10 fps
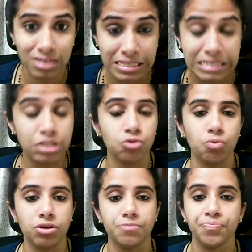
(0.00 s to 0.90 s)
teach you
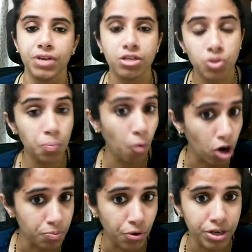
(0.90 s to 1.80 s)
what. So
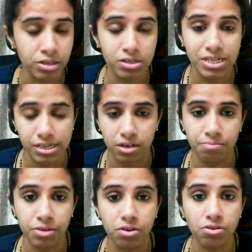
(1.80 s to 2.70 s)
ballpoint needle,
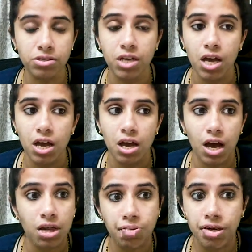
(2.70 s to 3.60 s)
because
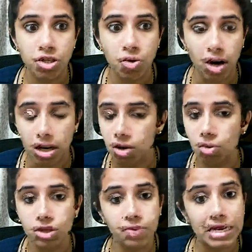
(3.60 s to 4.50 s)
otherwise your
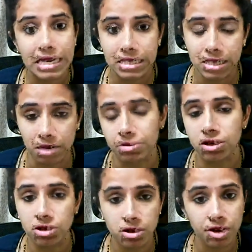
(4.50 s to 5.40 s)
clothes will get
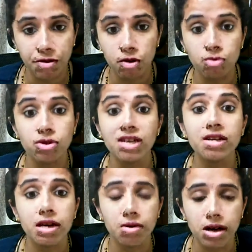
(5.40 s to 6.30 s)
damaged if you use a
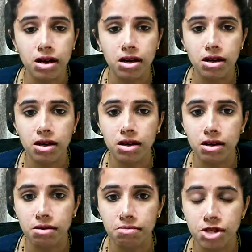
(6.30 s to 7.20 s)
regular
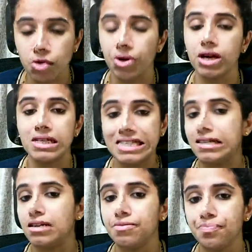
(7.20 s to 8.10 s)
sewing
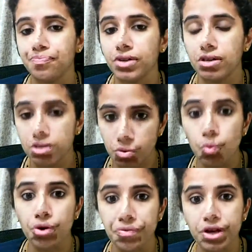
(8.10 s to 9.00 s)
needle, you know
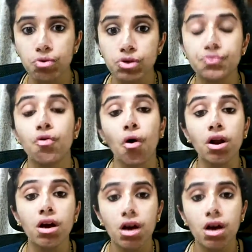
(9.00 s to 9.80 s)
what we use for